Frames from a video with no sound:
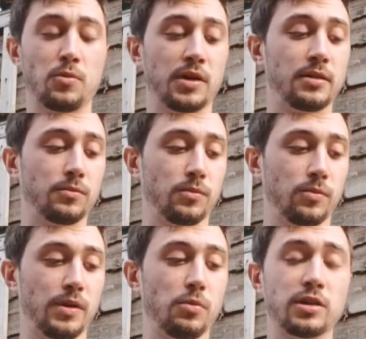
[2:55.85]
we didn't
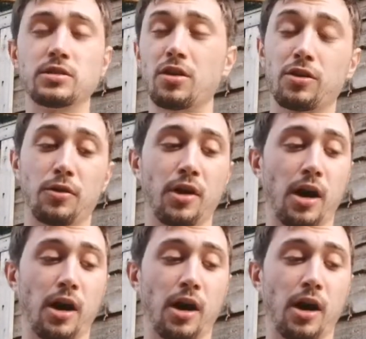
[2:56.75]
we weren't so clued